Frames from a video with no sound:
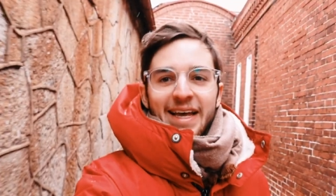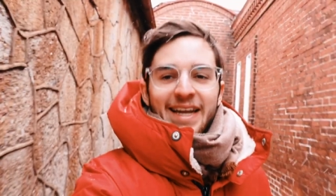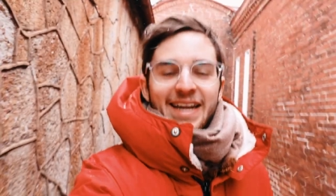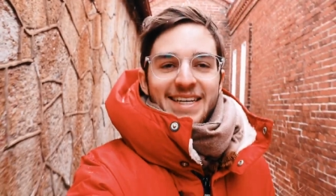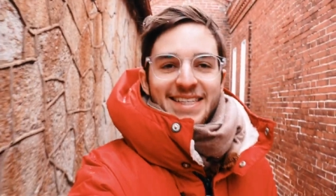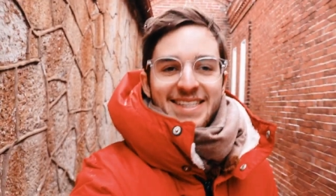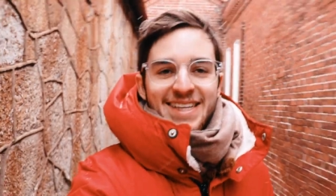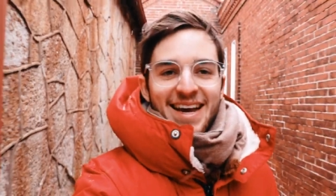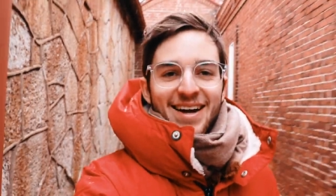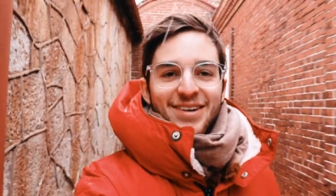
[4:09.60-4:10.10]
It
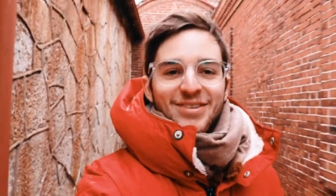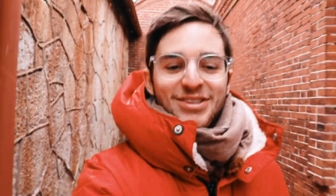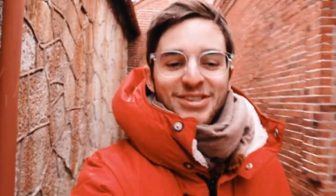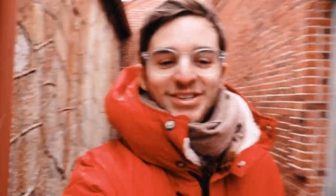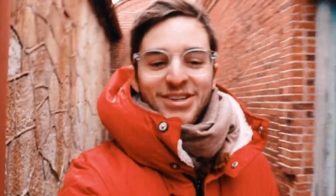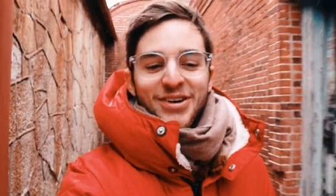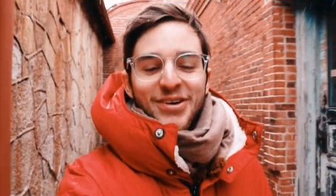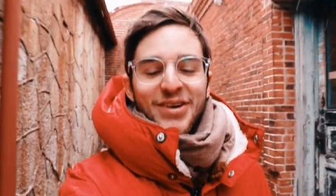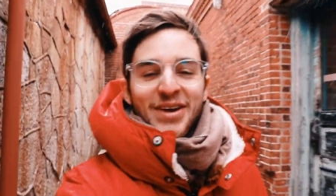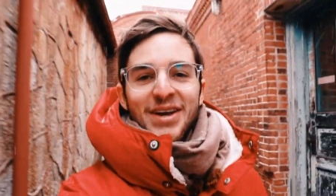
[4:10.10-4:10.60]
is now
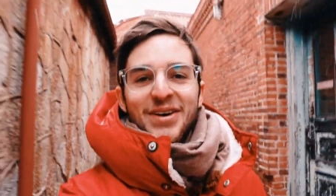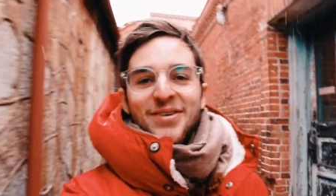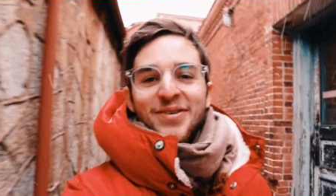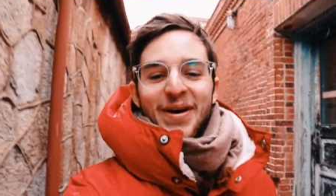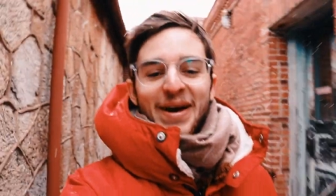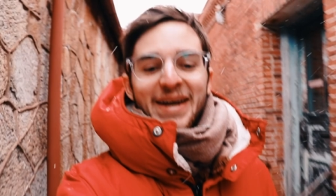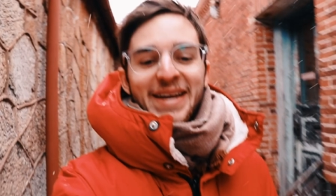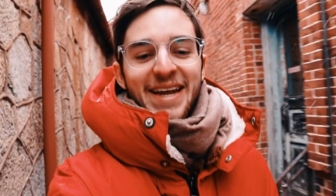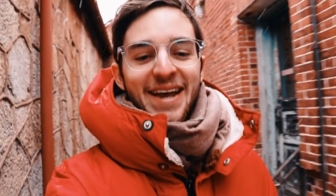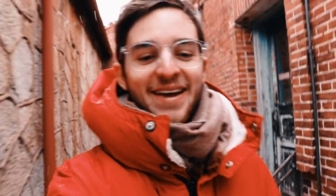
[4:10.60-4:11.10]
snowing
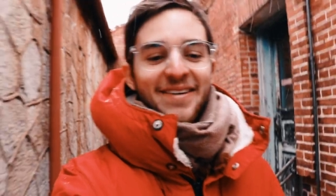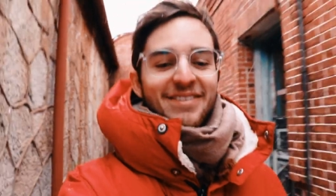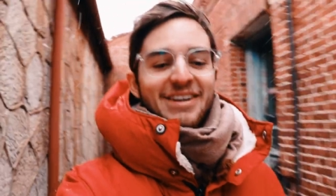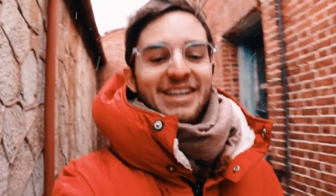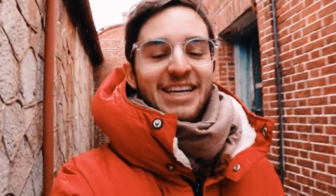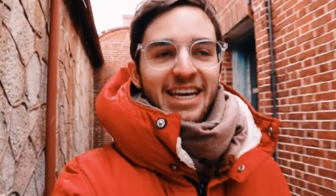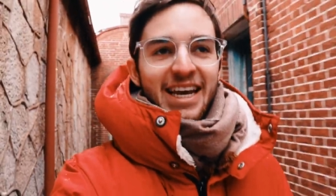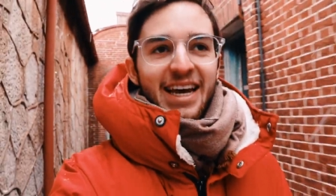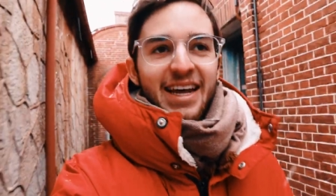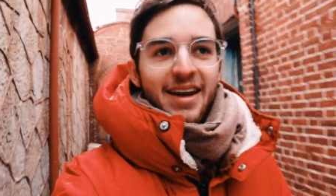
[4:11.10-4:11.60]
quite
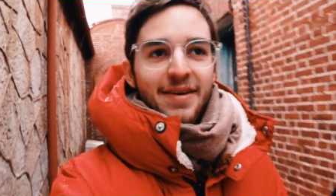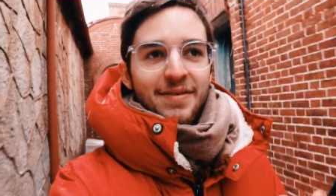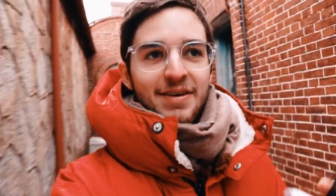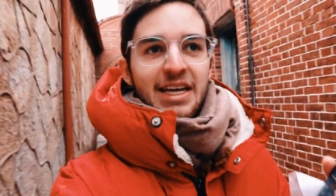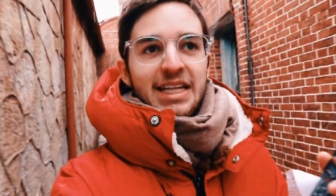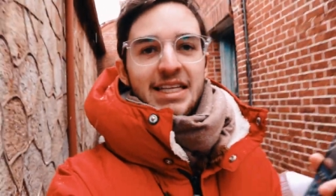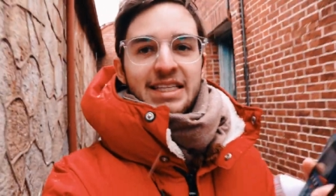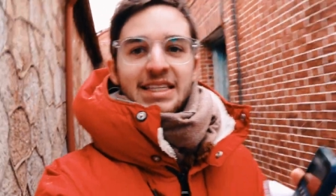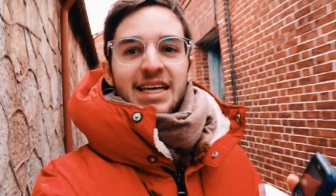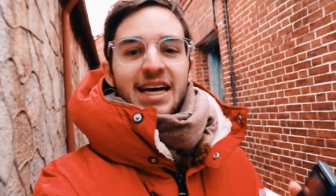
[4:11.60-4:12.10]
heavily and I'm
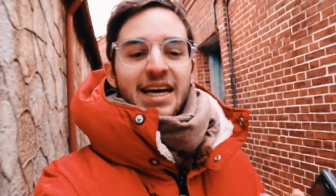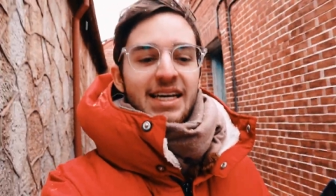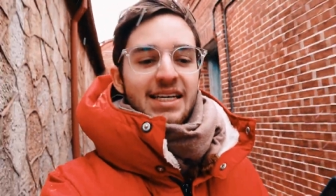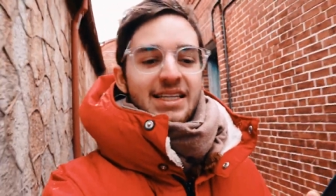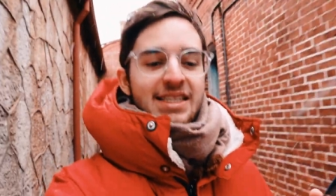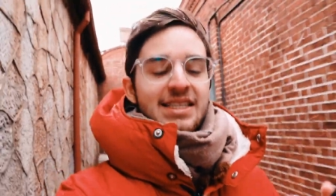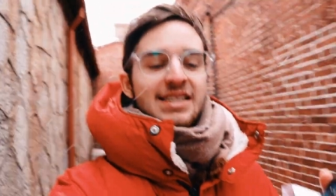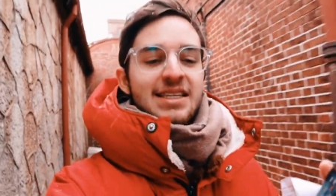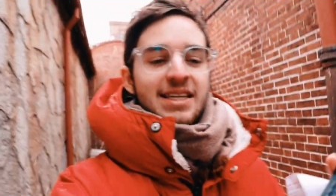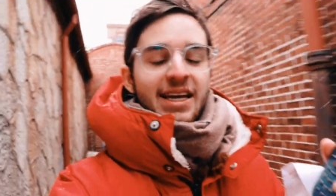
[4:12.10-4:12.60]

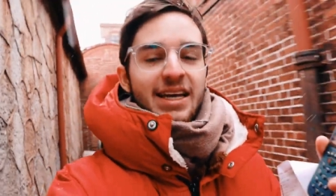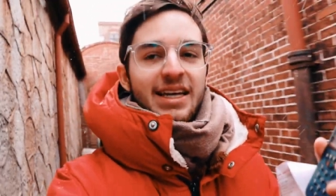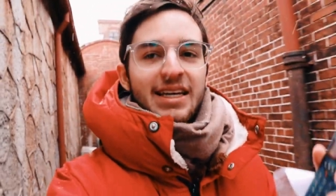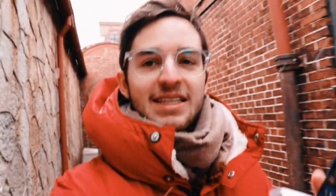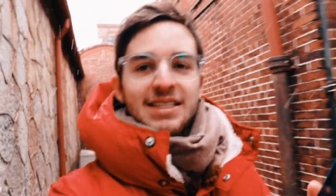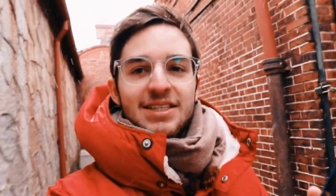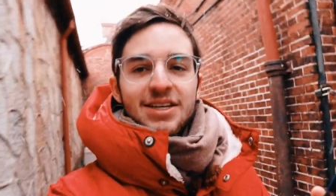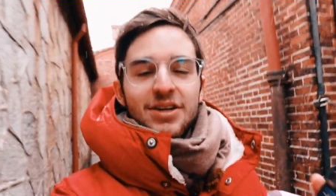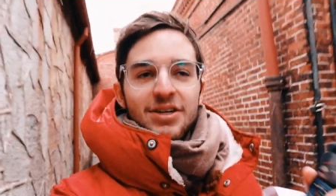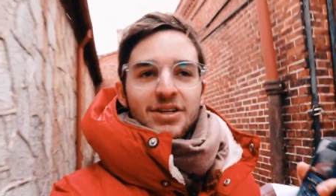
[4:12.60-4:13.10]
inside the
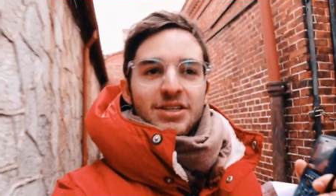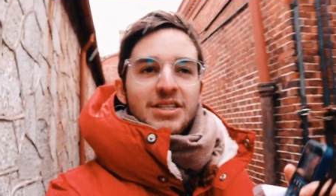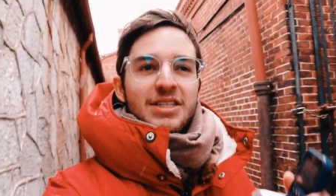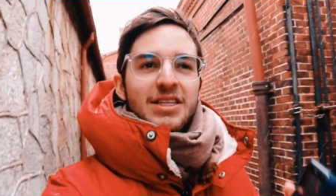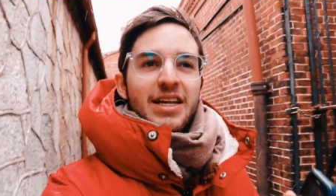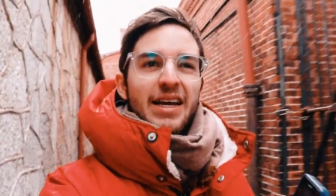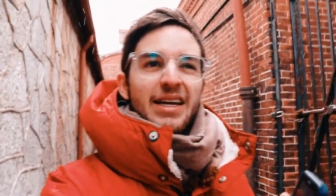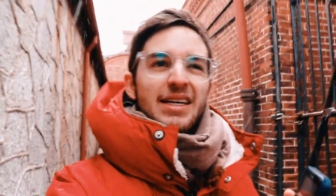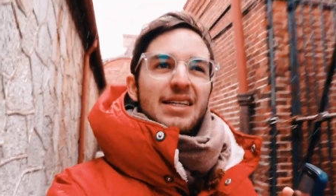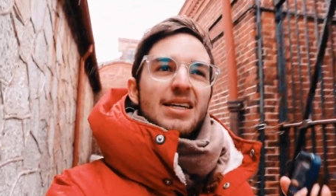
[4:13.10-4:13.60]
Eastern
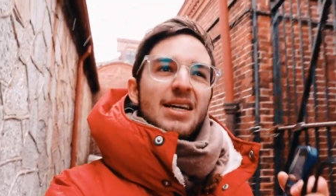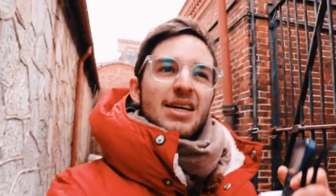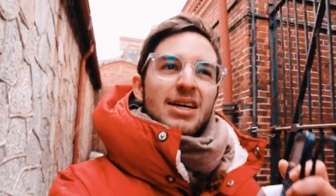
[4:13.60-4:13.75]
State